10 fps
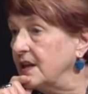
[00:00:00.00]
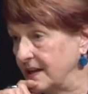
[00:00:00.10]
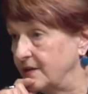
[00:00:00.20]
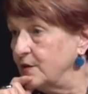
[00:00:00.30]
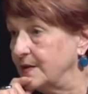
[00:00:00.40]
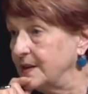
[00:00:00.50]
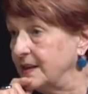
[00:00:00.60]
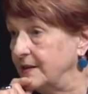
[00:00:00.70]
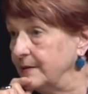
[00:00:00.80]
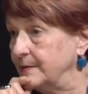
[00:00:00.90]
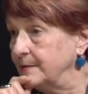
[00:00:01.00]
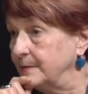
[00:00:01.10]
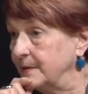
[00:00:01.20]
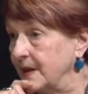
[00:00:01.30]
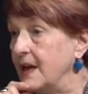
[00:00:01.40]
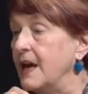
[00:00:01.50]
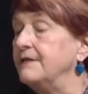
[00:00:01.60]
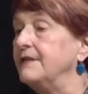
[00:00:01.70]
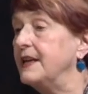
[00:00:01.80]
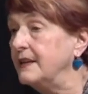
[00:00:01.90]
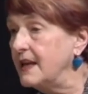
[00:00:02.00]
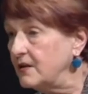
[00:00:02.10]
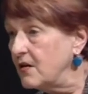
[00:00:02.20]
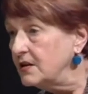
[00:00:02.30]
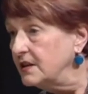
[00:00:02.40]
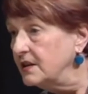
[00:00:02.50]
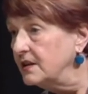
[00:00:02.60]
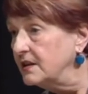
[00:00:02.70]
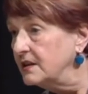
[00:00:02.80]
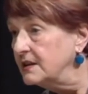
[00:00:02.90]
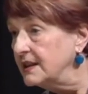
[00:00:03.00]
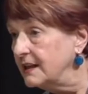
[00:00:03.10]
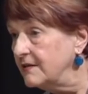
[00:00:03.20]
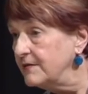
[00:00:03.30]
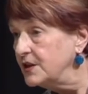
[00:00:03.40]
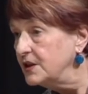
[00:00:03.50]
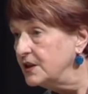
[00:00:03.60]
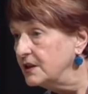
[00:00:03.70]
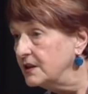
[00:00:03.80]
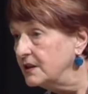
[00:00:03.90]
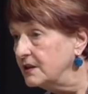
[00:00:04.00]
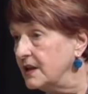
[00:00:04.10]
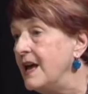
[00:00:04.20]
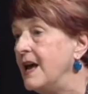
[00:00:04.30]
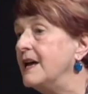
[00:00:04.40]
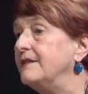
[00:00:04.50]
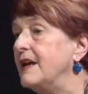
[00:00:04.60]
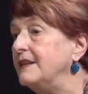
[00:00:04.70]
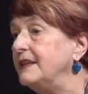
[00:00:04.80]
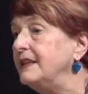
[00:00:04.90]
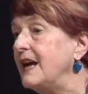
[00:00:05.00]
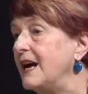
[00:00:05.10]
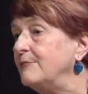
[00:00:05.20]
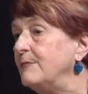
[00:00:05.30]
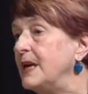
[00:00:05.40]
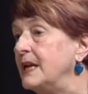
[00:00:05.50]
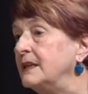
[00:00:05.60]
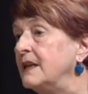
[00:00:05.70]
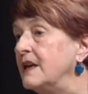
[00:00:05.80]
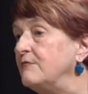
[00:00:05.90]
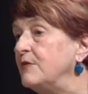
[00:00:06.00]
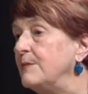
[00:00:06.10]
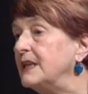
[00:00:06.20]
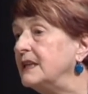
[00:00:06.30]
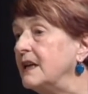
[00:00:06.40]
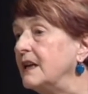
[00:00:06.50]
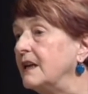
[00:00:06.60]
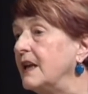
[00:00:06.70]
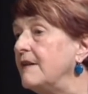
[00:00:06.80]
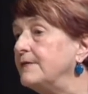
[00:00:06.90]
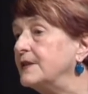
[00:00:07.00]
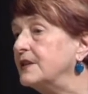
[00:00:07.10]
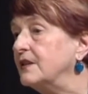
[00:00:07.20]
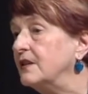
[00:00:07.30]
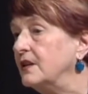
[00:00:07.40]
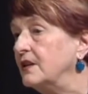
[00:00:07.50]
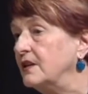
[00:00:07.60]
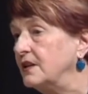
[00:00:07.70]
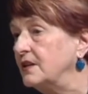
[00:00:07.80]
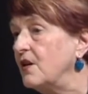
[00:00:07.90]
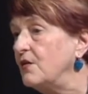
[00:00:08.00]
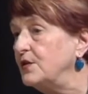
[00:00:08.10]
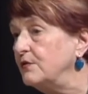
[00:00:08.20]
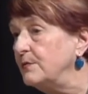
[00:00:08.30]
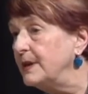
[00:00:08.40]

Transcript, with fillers: electricity. And then they got television. And then the young men and women left to go to